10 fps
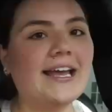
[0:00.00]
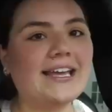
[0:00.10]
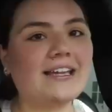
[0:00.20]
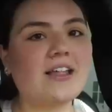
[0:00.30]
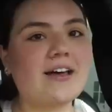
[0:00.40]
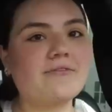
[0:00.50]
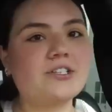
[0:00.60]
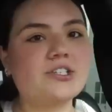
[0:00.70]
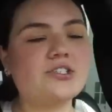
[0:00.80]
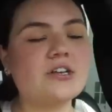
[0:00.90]
He
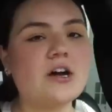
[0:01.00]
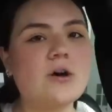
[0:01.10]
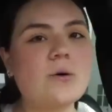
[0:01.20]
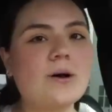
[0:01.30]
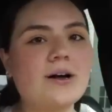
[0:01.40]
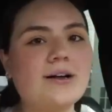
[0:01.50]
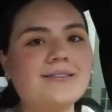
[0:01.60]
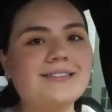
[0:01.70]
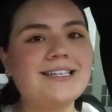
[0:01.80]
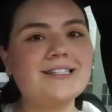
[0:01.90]
left. So
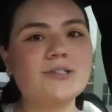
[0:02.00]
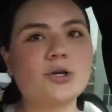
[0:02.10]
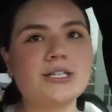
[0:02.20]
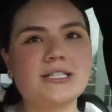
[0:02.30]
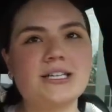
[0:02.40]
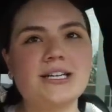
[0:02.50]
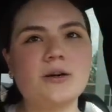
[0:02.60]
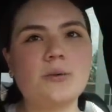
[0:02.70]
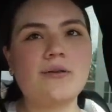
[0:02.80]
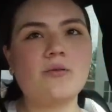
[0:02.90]
he's
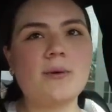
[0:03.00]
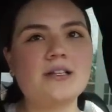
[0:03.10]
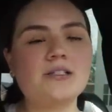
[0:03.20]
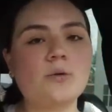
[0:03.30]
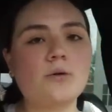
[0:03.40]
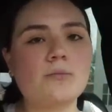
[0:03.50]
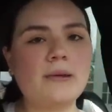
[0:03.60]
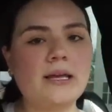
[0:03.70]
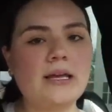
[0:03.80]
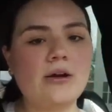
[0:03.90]
quarantining away from us so
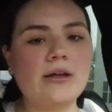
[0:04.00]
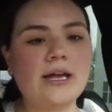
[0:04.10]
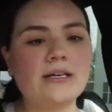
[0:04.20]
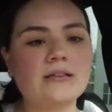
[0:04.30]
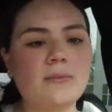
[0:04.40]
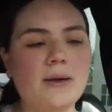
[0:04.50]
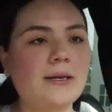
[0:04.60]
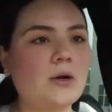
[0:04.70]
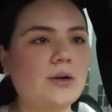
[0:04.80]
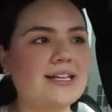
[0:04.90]
me and the
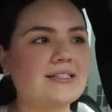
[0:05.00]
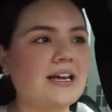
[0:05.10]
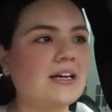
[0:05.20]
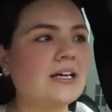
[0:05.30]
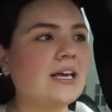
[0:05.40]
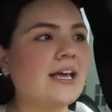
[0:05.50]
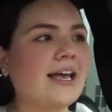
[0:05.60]
baby don't get sick.